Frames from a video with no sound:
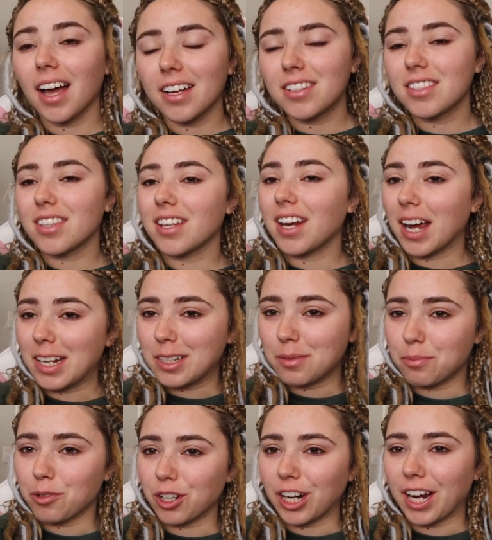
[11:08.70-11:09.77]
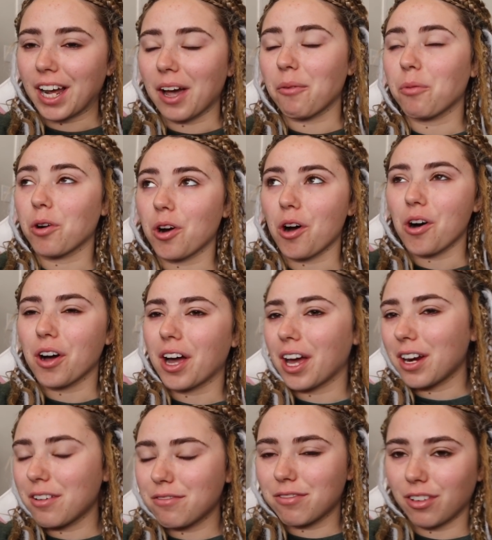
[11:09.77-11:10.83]
It's the next morning. We're all
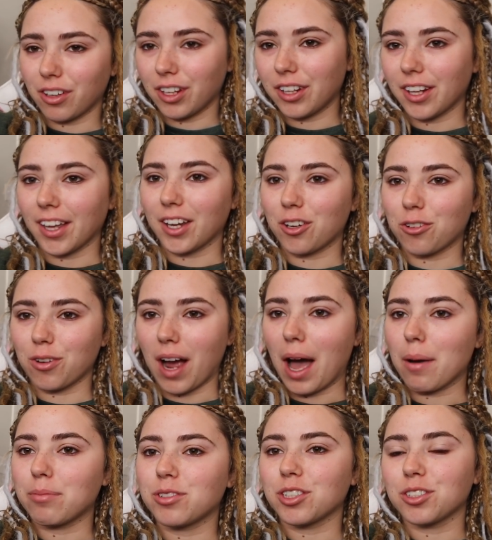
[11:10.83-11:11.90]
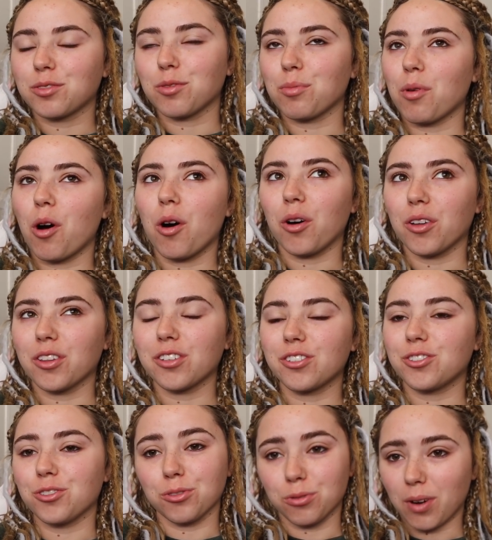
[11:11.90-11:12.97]
kind of feeling like crap just from all the
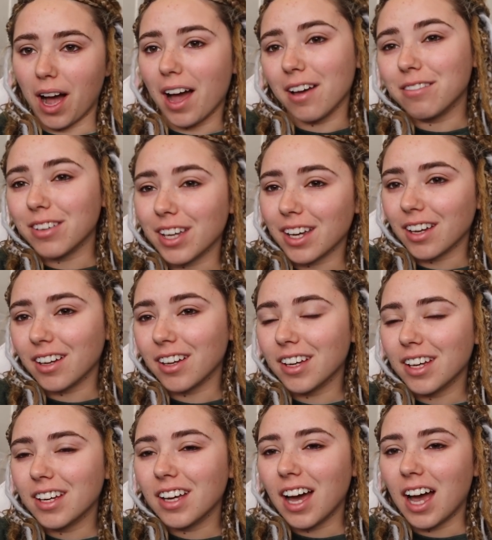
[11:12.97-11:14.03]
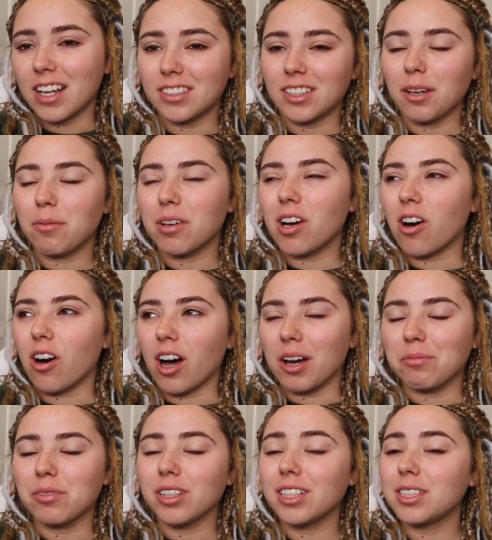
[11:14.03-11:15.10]
driving I say we all.
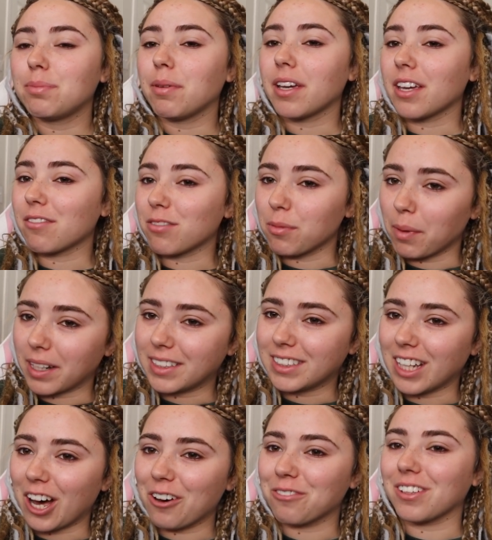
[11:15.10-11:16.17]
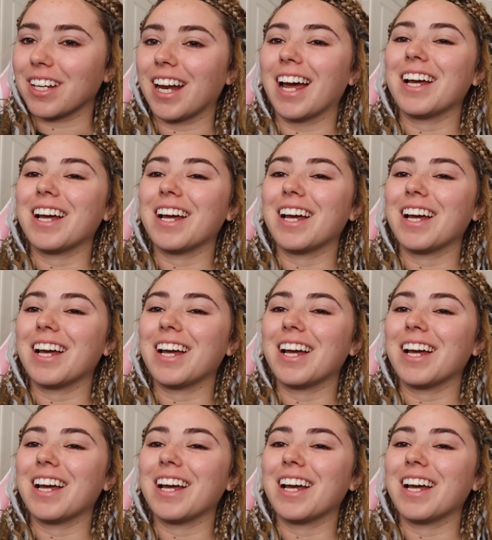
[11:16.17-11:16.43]
I'm really speaking for myself, and I